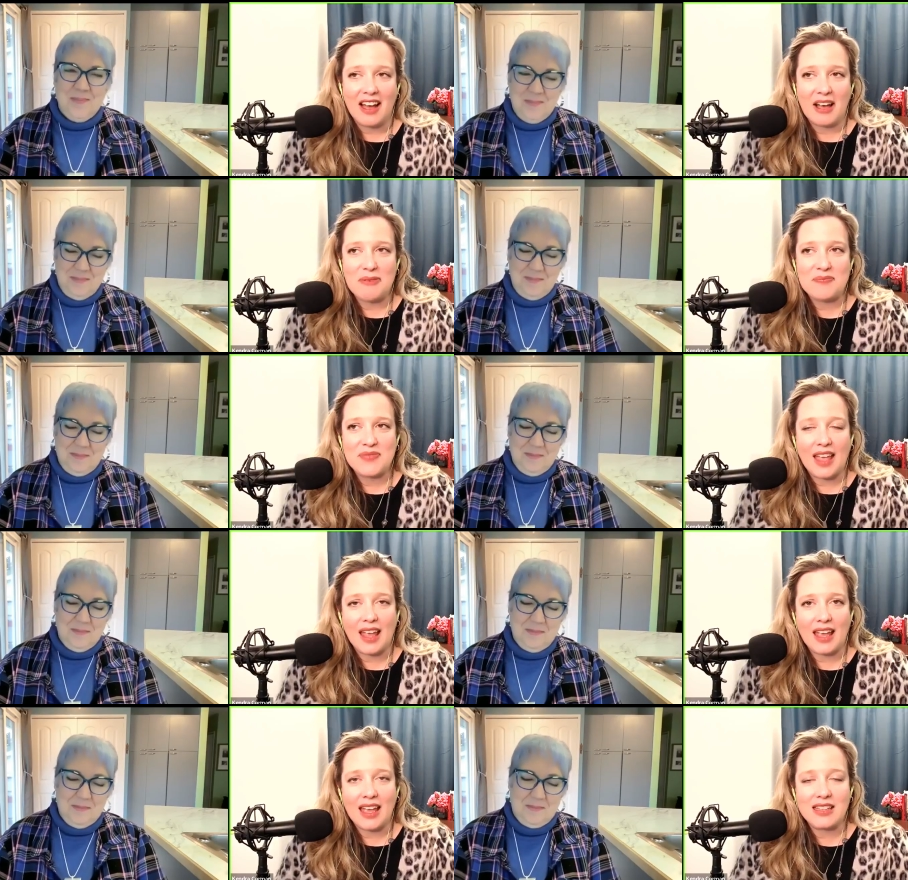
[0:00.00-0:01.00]
Speaker 1: Um,
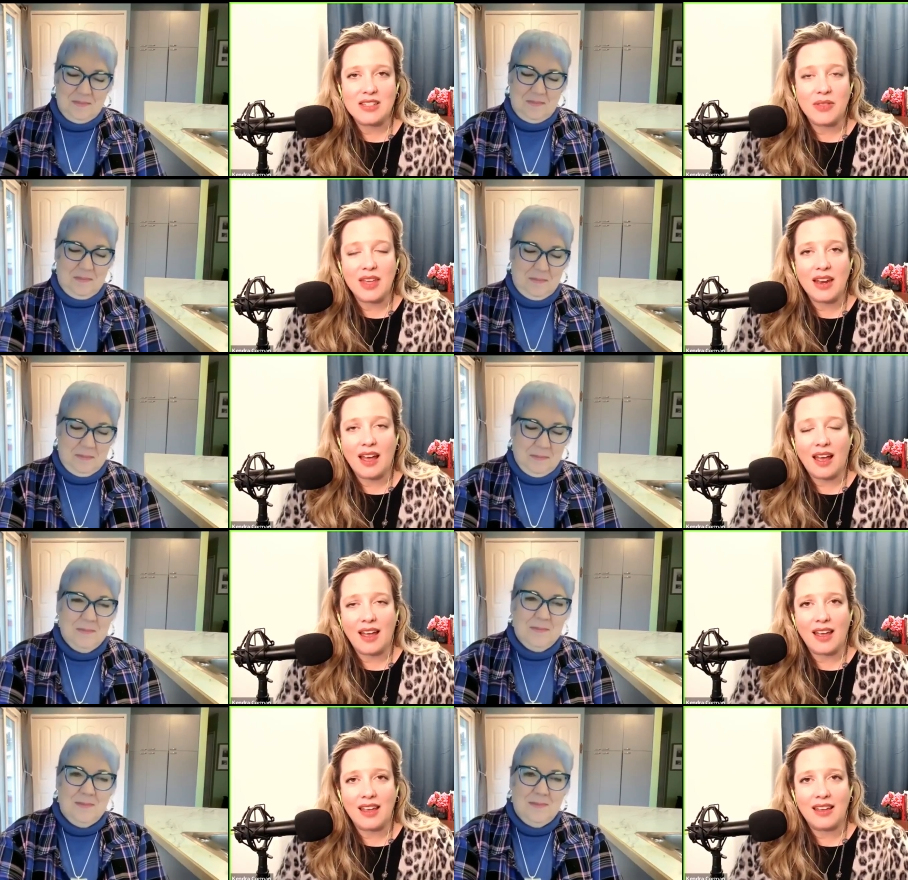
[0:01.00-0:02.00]
and so then
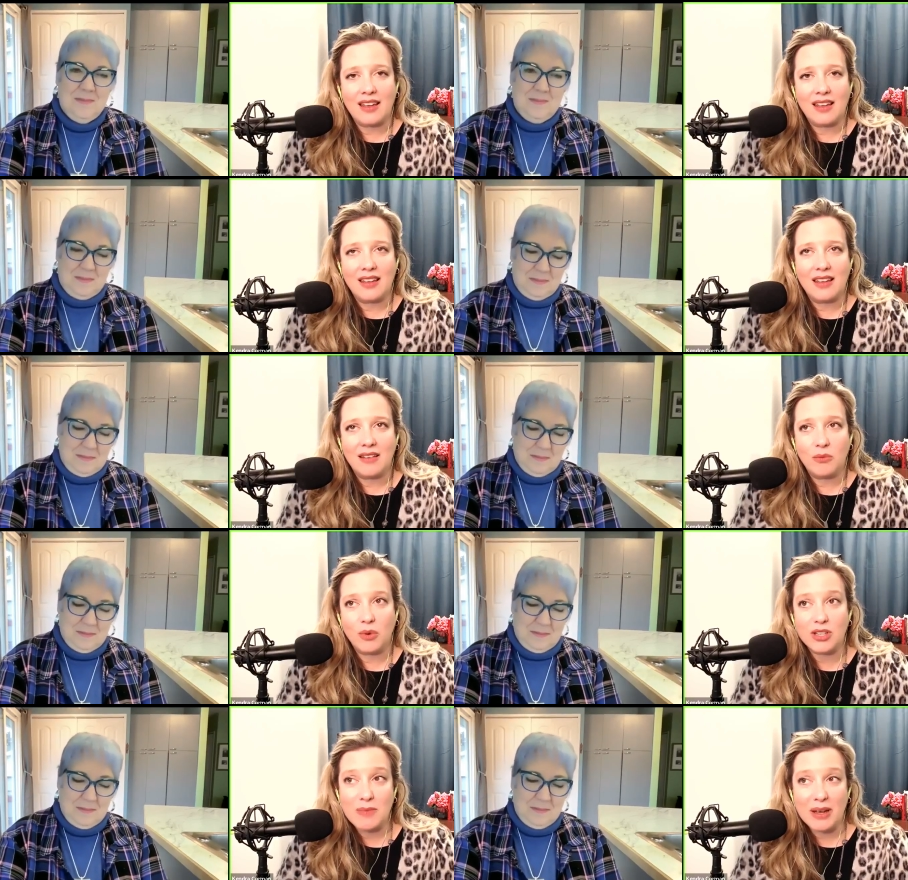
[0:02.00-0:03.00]
I
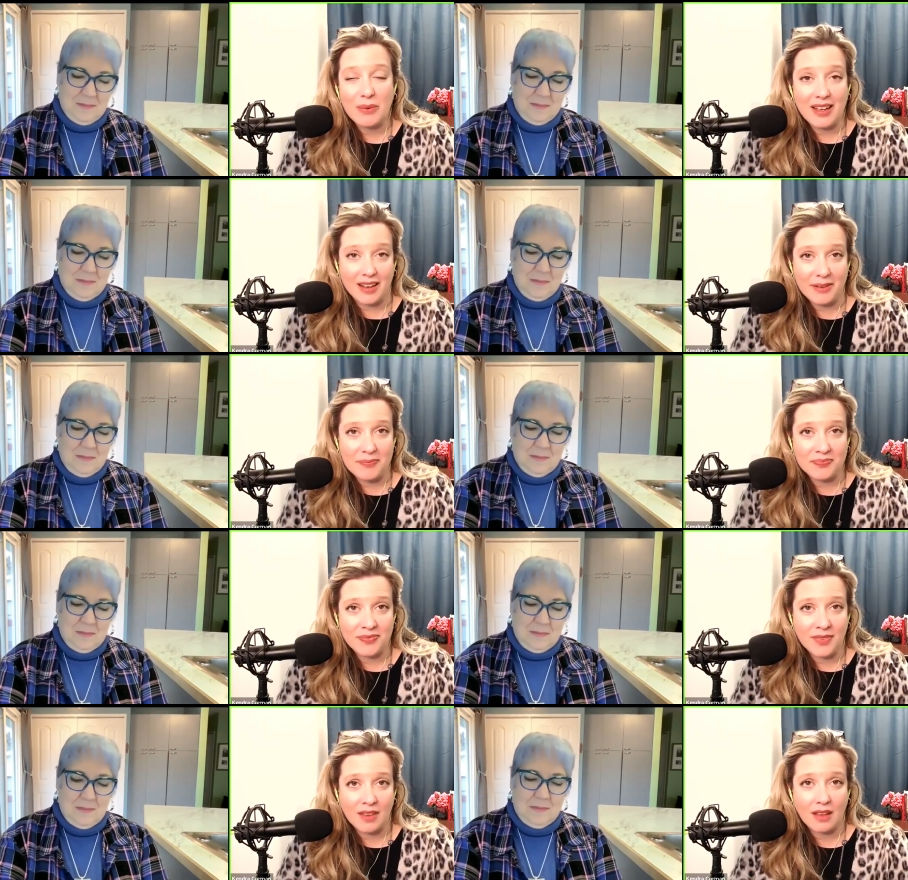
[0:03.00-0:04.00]
worked my way up
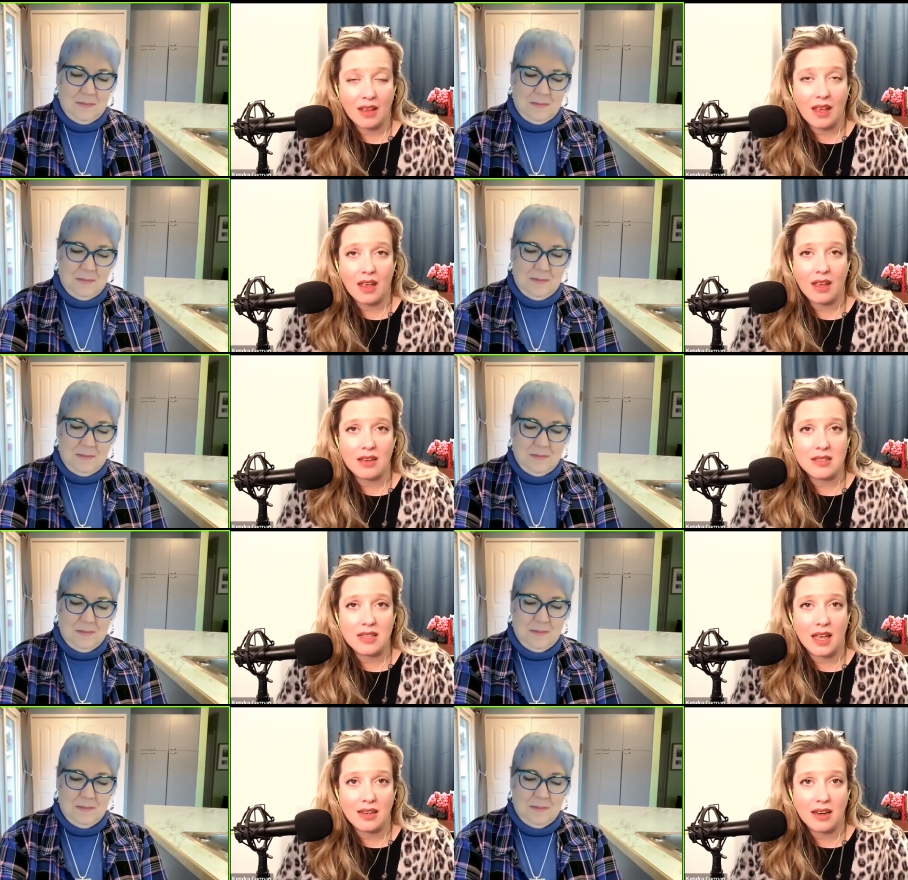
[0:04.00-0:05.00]
mm-hmm.
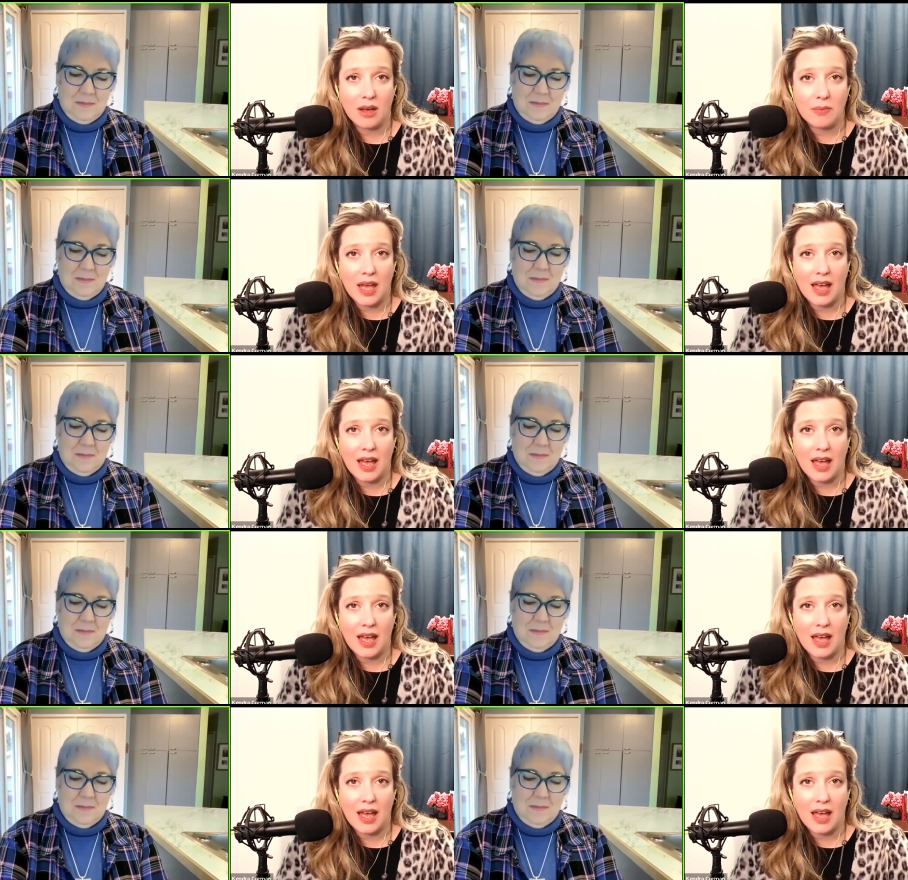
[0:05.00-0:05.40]
and ended up